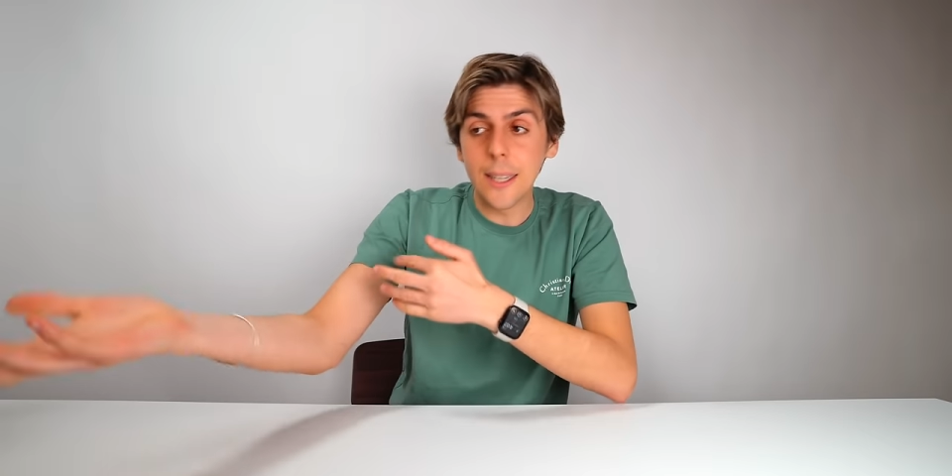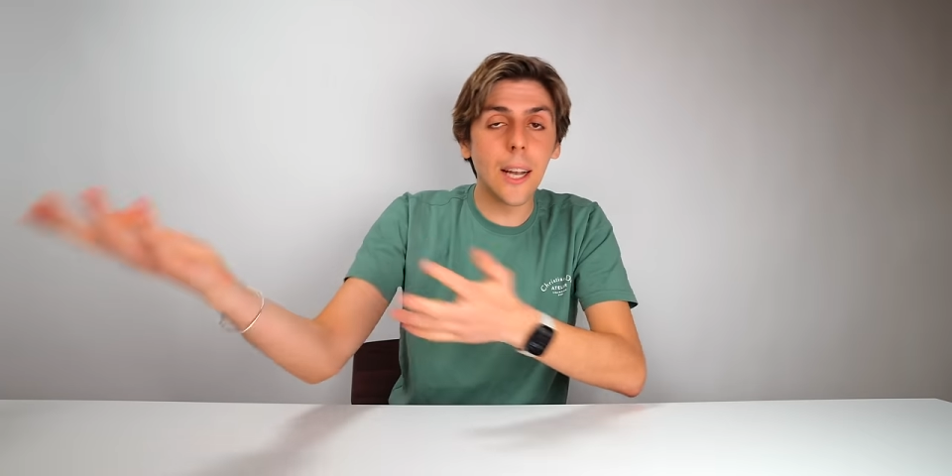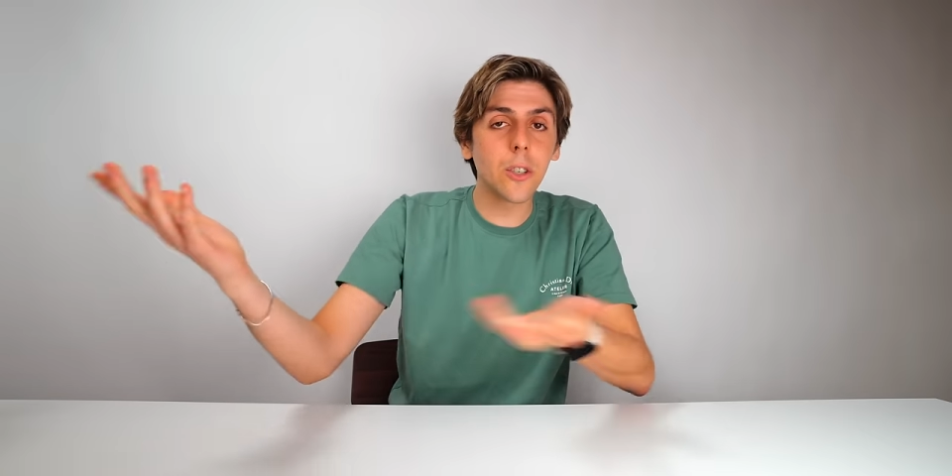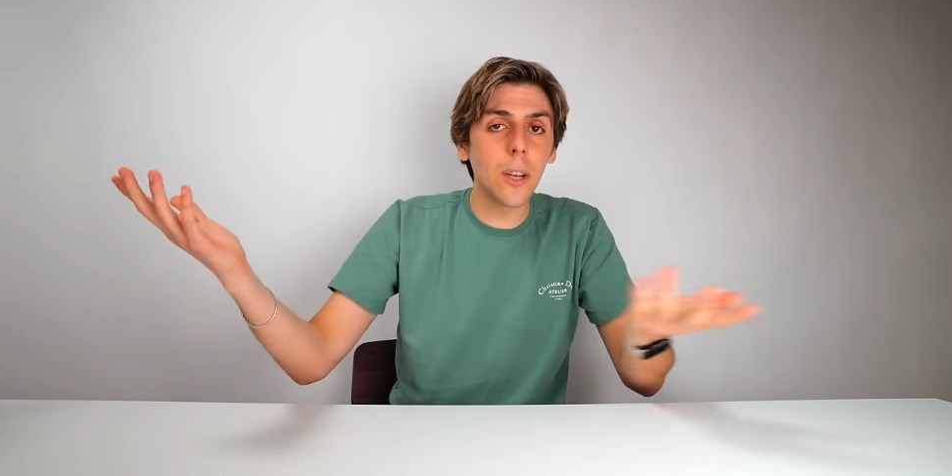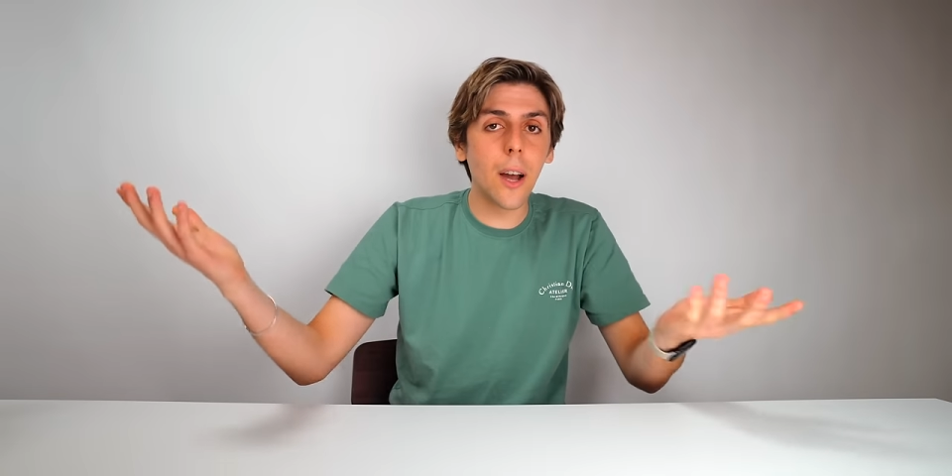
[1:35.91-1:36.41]
it's
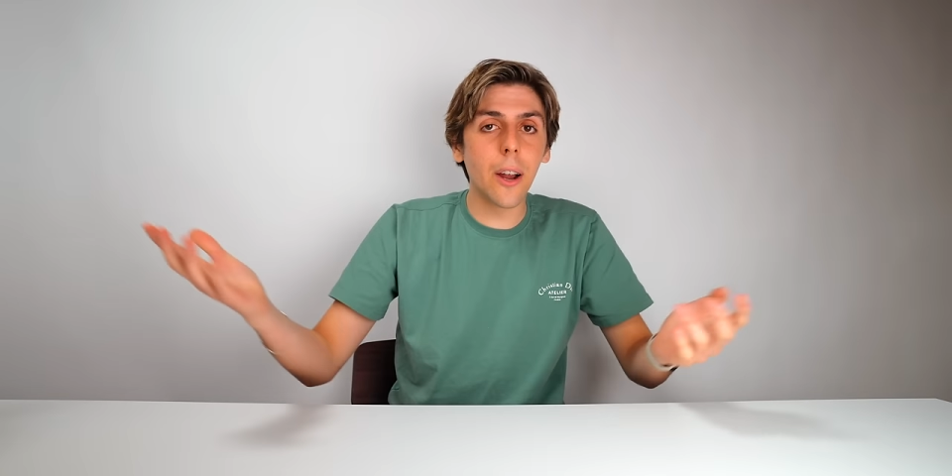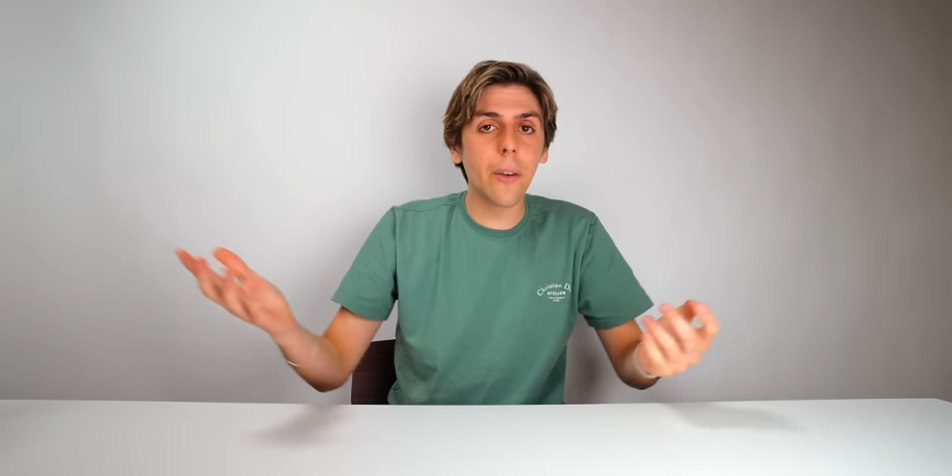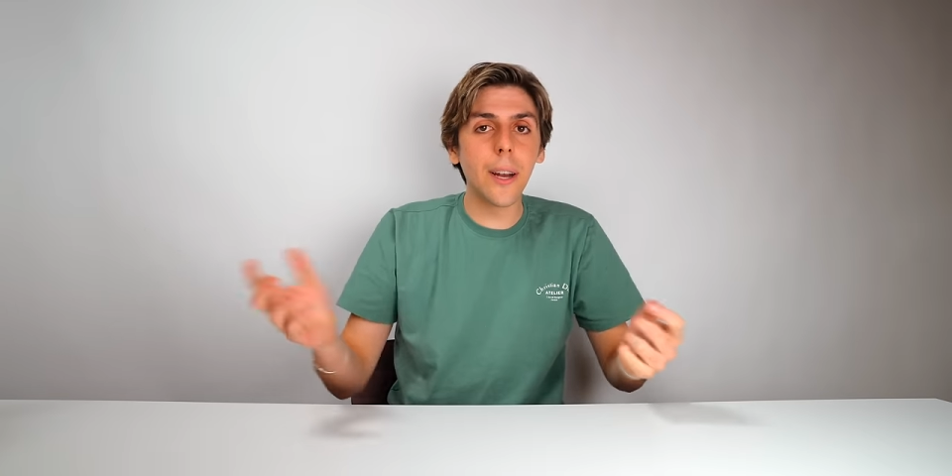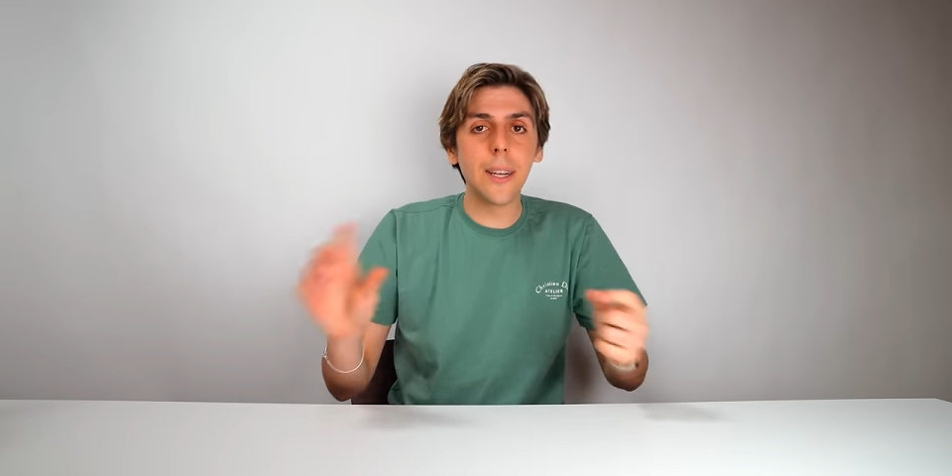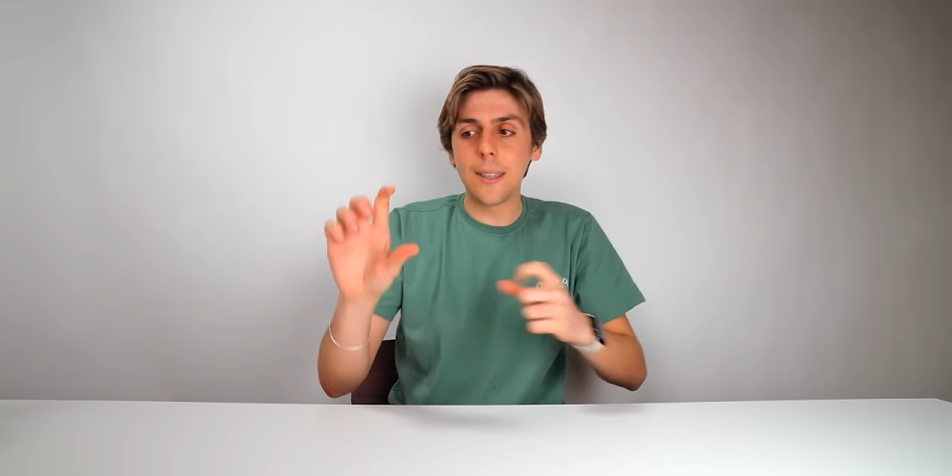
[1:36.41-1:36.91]
actually got a
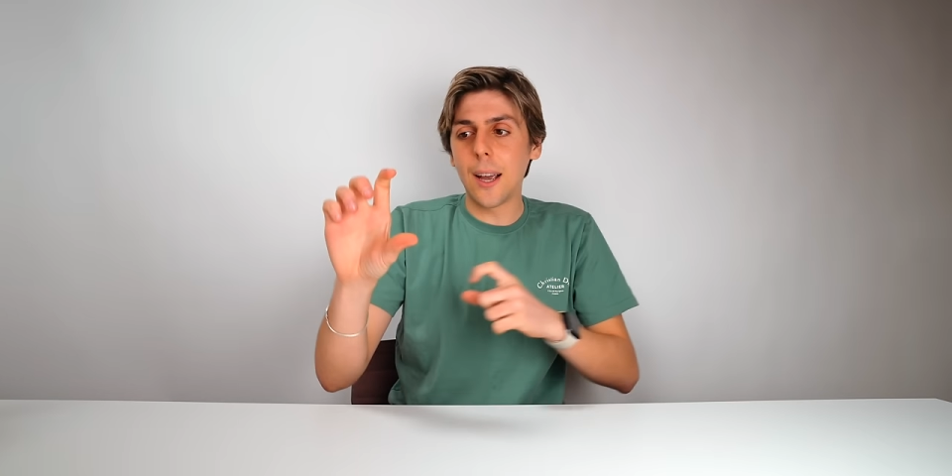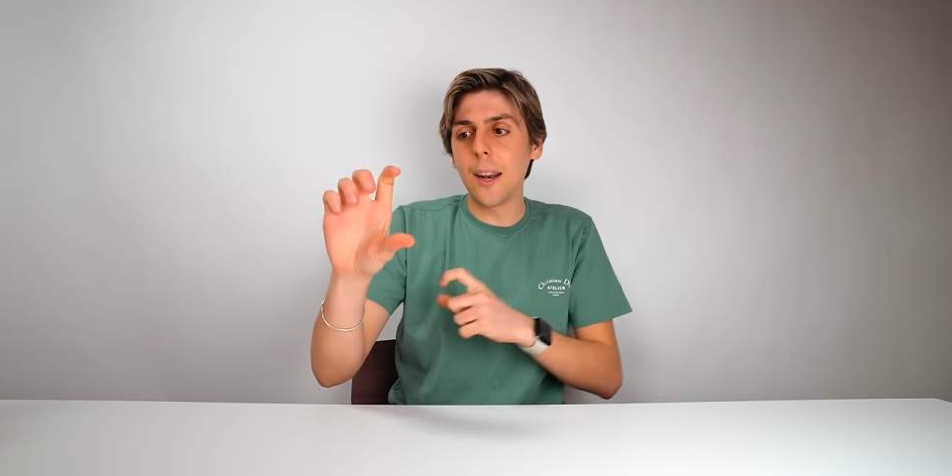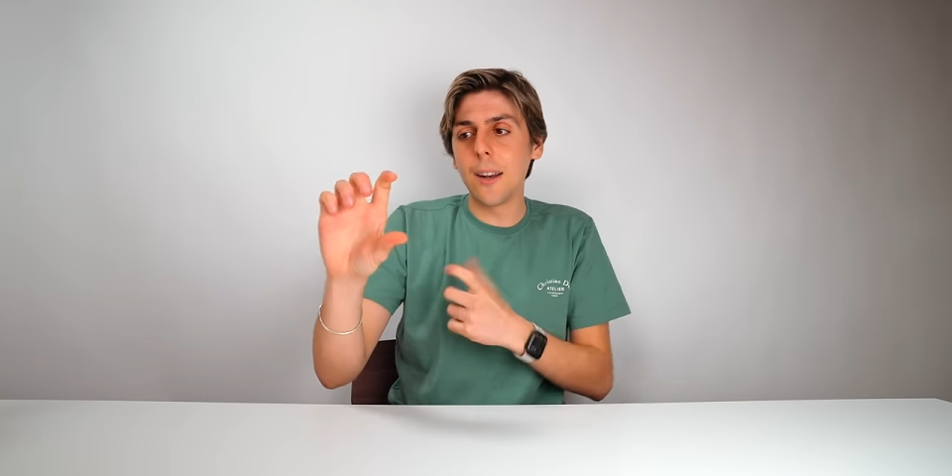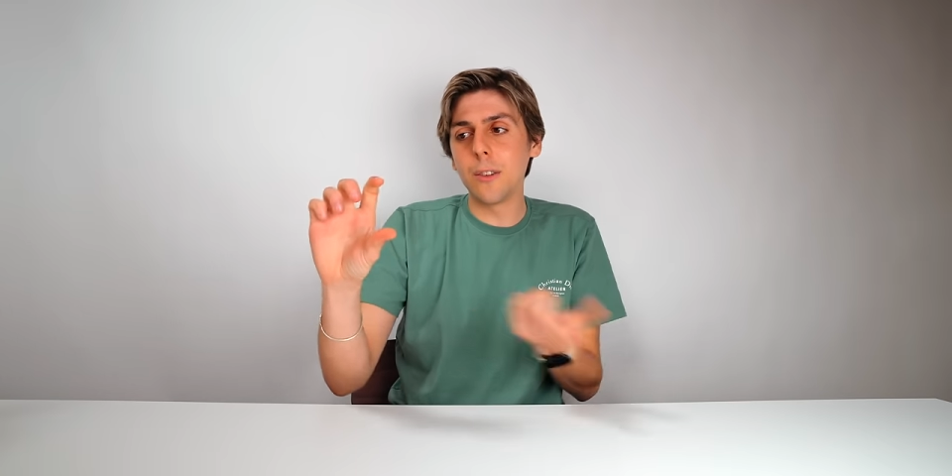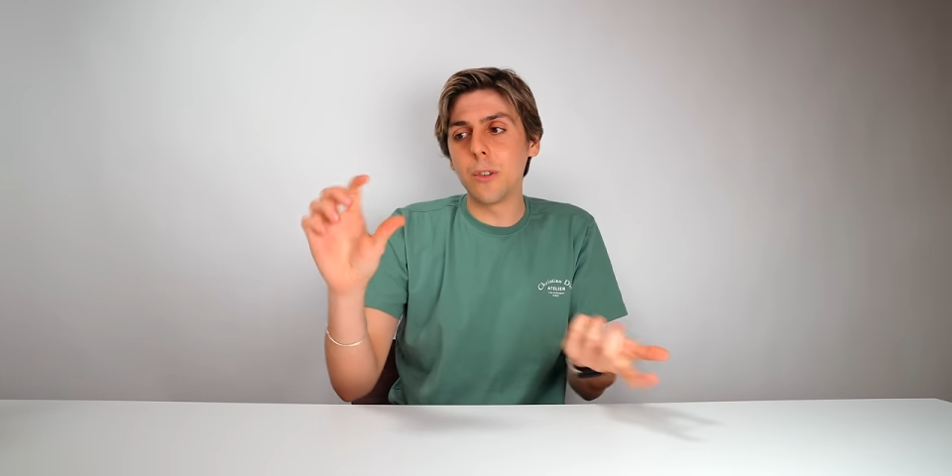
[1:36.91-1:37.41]
great
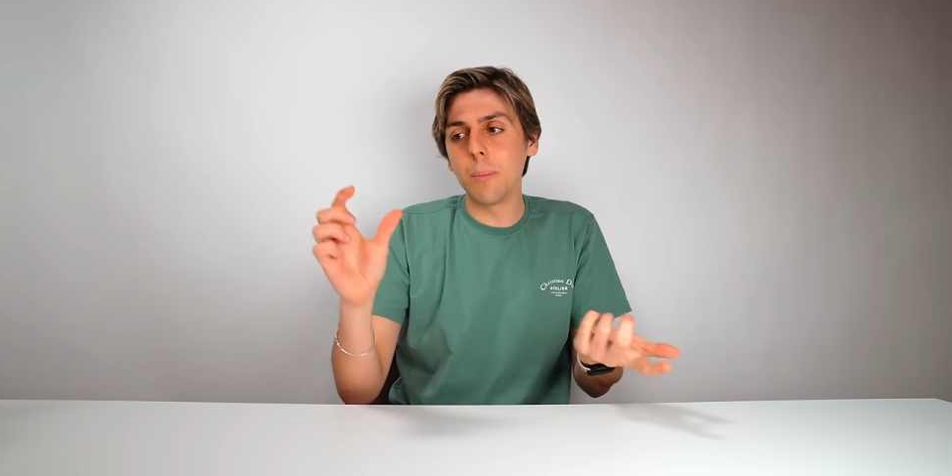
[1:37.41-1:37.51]
design and it's